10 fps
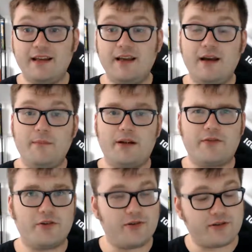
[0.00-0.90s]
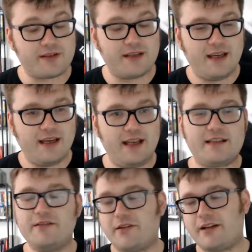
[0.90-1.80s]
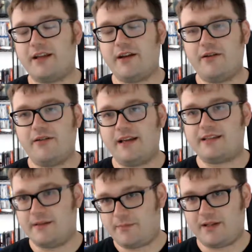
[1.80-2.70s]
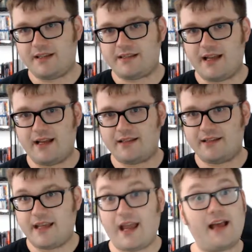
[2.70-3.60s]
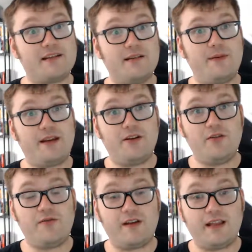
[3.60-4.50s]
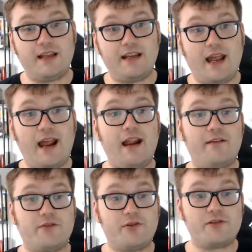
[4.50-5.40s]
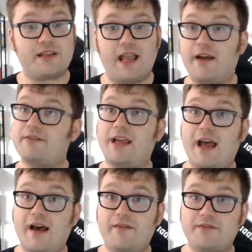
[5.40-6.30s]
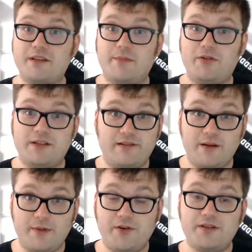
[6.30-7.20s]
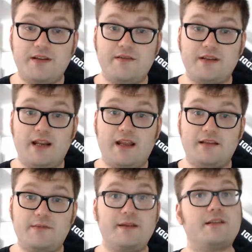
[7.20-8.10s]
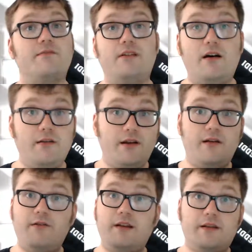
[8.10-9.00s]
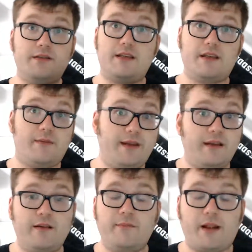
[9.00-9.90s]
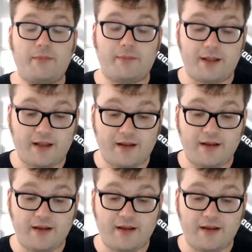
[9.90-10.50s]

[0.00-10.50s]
But of course, it's not going to go as simple as that. There has to be a new villain, and of course they have to have some ulterior motives, and it has to be someone, oh no, we don't see coming, and blah blah blah.